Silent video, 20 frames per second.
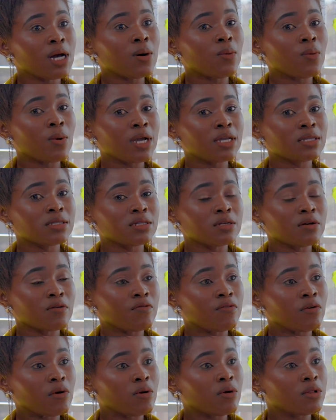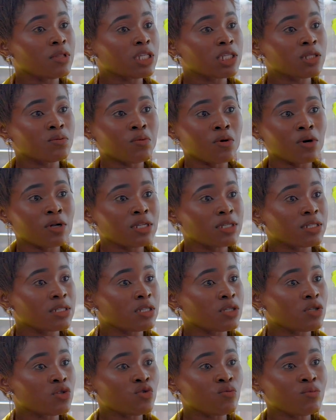are waiting for all these
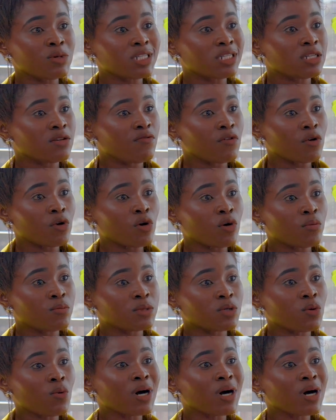policies to be developed,